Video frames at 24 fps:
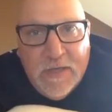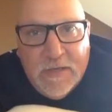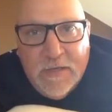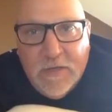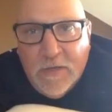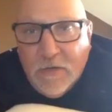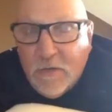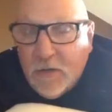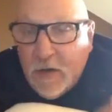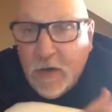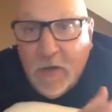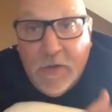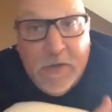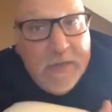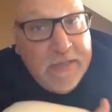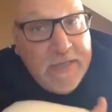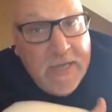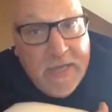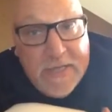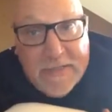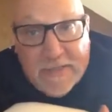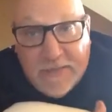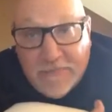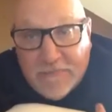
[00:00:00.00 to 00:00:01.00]
you know, all the
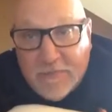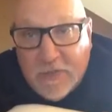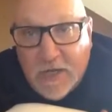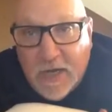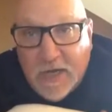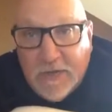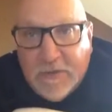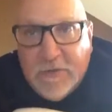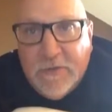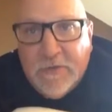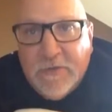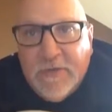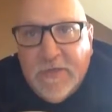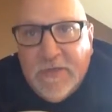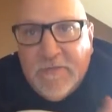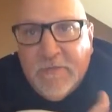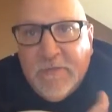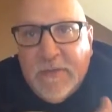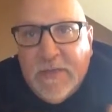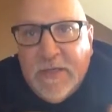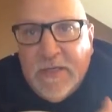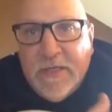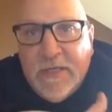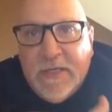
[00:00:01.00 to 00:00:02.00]
guys I've talked to that
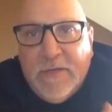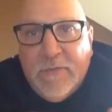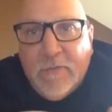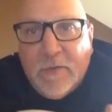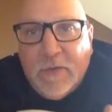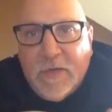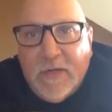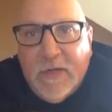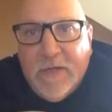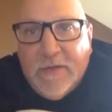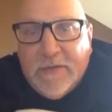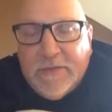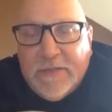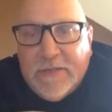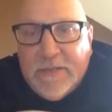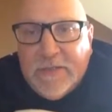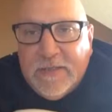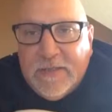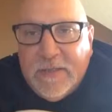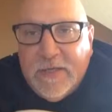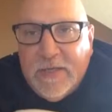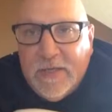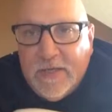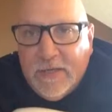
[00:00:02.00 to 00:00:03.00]
have been anywhere
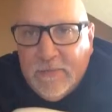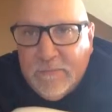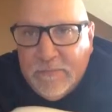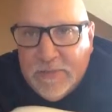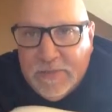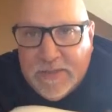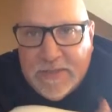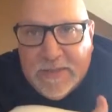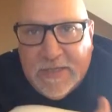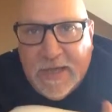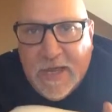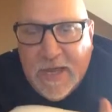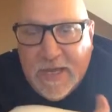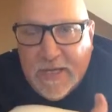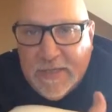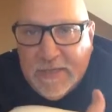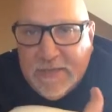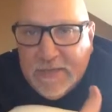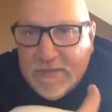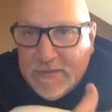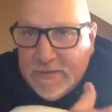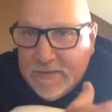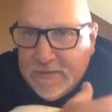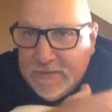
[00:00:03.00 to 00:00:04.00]
else uh,
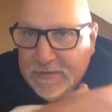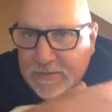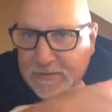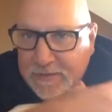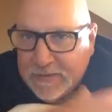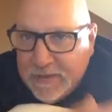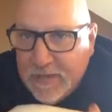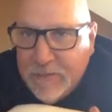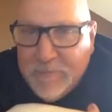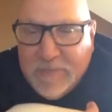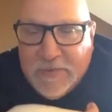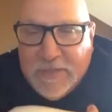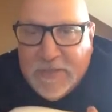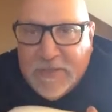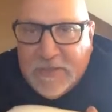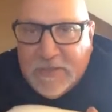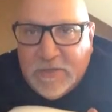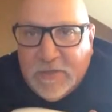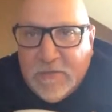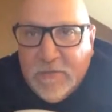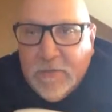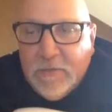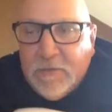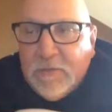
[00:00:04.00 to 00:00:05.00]
besides company
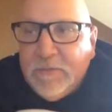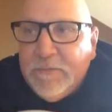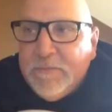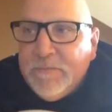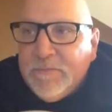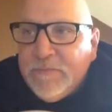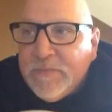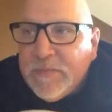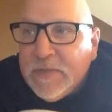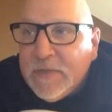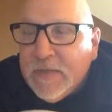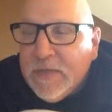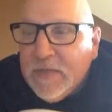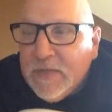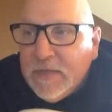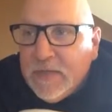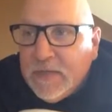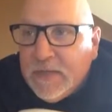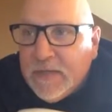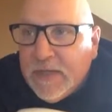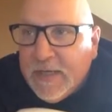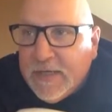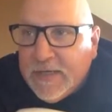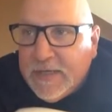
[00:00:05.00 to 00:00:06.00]
school,
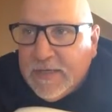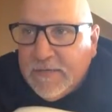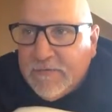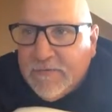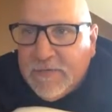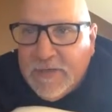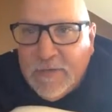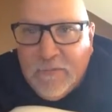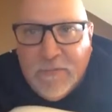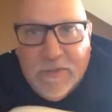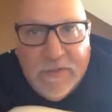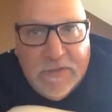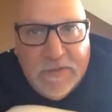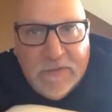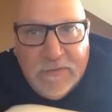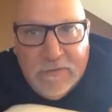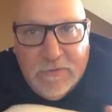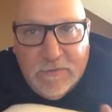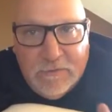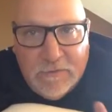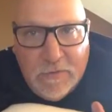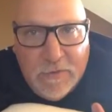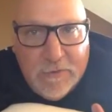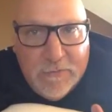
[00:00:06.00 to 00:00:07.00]
like if they went
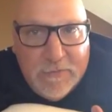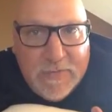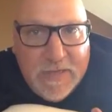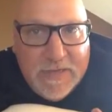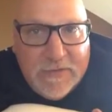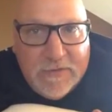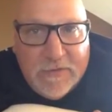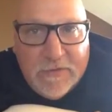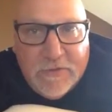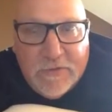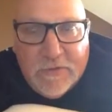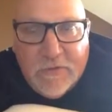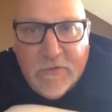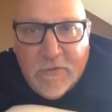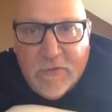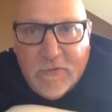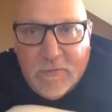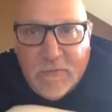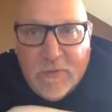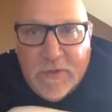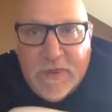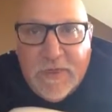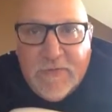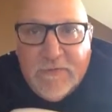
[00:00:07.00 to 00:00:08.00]
to a roadmaster school
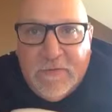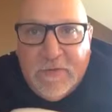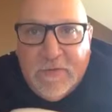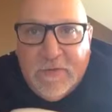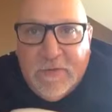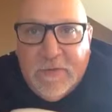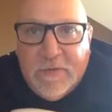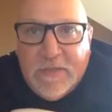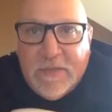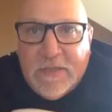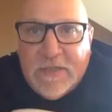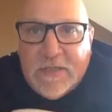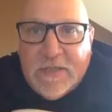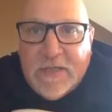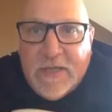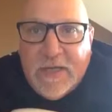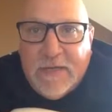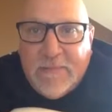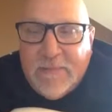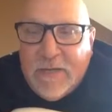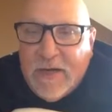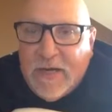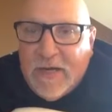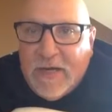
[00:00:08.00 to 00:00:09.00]
or whatever, they're just
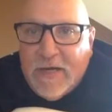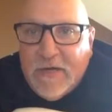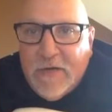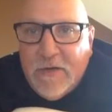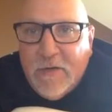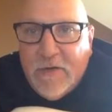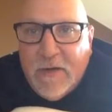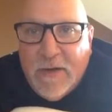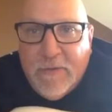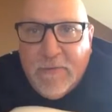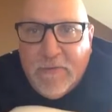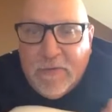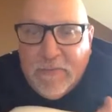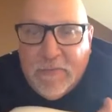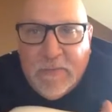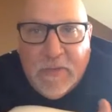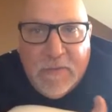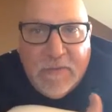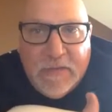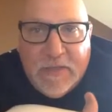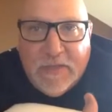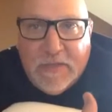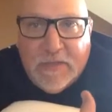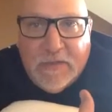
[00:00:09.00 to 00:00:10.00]
like, man, I know I wouldn't be
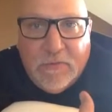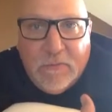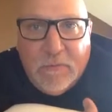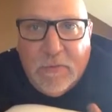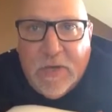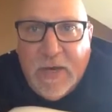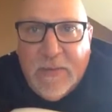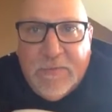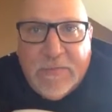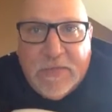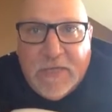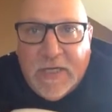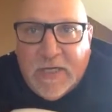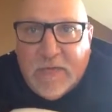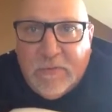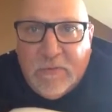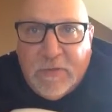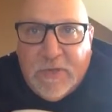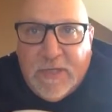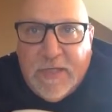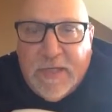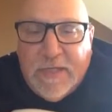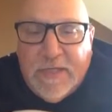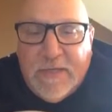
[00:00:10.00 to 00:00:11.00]
able to get the reps like
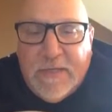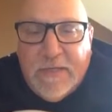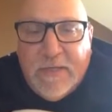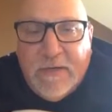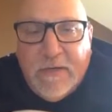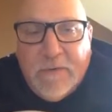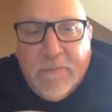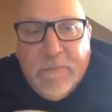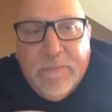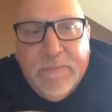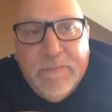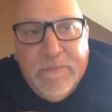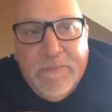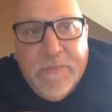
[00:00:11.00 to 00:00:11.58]
we're getting here.